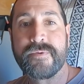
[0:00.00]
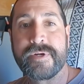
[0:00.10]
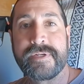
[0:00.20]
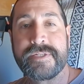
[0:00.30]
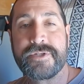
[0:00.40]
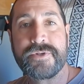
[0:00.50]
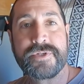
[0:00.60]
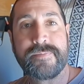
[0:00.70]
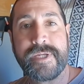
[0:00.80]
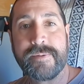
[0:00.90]
coordinates. You
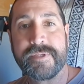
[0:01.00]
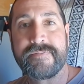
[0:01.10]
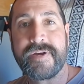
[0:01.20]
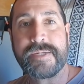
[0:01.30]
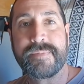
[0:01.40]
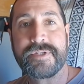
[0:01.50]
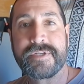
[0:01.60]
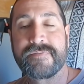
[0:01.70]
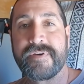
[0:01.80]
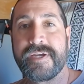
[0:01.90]
should be able to find me
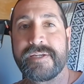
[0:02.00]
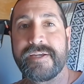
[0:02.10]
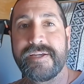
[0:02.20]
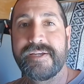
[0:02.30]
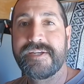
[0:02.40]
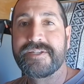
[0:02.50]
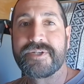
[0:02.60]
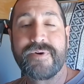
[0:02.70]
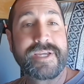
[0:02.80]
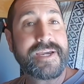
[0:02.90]
just fine.
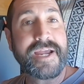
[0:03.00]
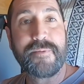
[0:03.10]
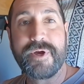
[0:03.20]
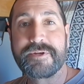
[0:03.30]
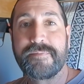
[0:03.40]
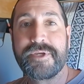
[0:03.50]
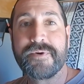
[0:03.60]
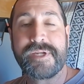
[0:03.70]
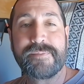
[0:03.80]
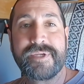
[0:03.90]
So again, I welcome
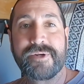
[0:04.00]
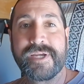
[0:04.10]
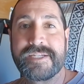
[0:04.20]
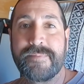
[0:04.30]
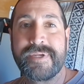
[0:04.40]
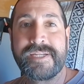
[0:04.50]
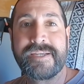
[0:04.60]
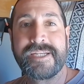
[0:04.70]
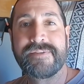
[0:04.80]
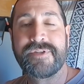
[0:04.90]
you, and it'd be great to meet
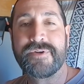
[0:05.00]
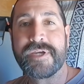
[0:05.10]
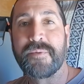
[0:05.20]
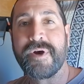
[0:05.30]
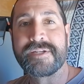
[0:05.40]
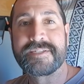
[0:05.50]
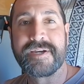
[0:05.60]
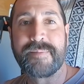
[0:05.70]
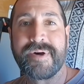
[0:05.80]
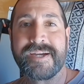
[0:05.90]
any of you that want to
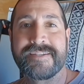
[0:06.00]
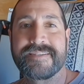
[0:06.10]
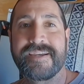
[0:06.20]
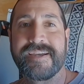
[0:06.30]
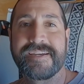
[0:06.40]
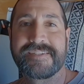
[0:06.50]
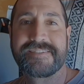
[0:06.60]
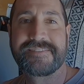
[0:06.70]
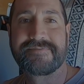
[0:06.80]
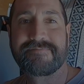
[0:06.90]
stop by and say hey.
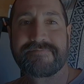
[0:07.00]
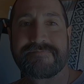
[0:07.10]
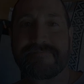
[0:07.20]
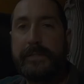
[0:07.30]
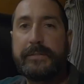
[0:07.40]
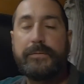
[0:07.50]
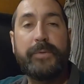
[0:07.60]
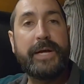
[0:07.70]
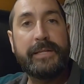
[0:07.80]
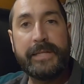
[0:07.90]

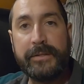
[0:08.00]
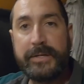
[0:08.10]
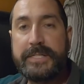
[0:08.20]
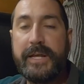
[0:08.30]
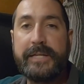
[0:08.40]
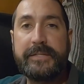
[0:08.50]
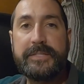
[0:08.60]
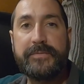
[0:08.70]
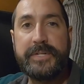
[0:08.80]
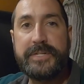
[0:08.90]
Well, it looks like
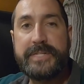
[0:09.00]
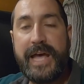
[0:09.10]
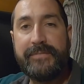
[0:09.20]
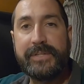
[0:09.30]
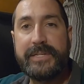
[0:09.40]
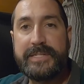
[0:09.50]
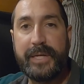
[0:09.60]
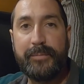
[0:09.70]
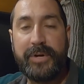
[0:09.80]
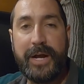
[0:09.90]
this fridge is having the
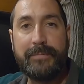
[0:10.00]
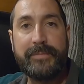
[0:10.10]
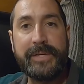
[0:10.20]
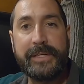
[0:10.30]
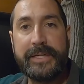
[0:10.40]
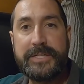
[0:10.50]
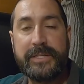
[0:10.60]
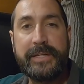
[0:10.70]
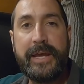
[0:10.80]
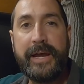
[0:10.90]
same problem that I
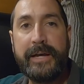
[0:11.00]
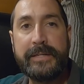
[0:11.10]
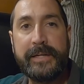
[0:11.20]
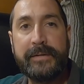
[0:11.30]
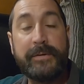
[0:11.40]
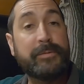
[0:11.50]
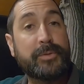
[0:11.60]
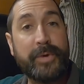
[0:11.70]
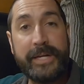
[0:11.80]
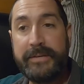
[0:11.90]
initially had. It
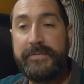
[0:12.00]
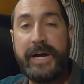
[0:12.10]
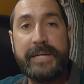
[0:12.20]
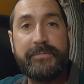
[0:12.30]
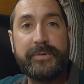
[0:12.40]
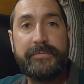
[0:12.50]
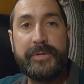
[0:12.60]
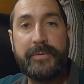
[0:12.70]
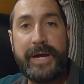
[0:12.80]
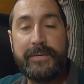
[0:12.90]
was running fine for a
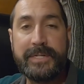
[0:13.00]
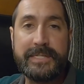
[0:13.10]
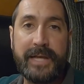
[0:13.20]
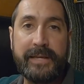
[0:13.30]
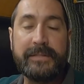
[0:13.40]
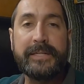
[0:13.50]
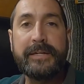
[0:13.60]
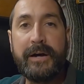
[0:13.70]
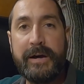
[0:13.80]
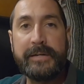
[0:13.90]
few hours,
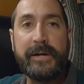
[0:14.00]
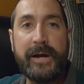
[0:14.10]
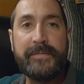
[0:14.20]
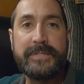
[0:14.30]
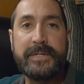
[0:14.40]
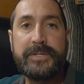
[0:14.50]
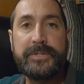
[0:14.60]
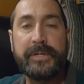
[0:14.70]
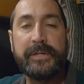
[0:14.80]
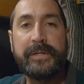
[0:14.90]
cycling on and off as it
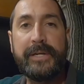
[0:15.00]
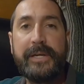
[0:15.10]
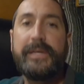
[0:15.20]
should,